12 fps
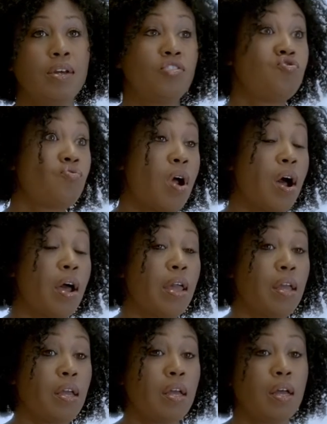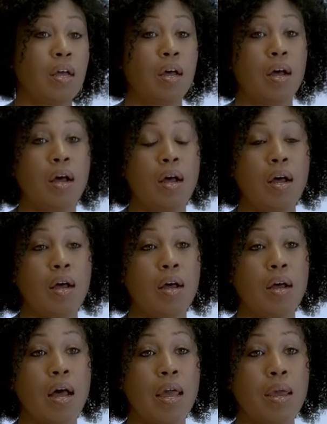dry.
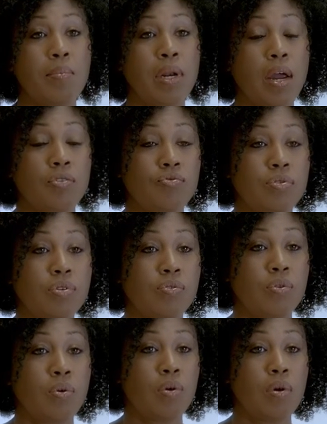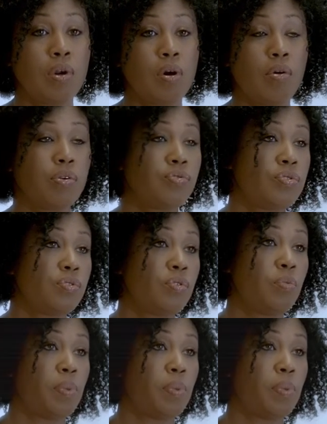Uh, I am an actress on Orange Is The New